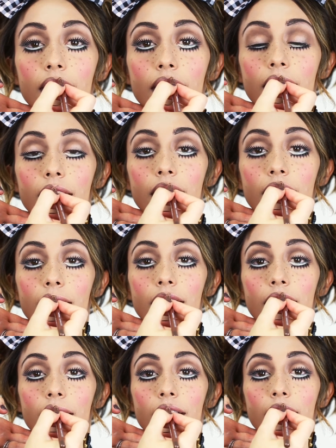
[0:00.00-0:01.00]
You can see I'm
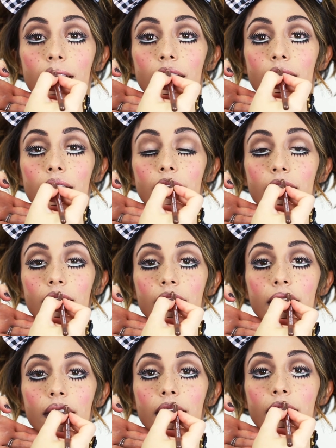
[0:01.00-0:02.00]
rounding out her
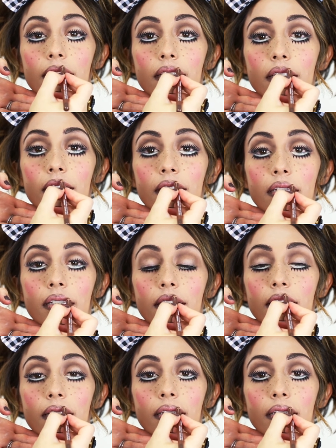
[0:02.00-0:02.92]
Cupid's bow more.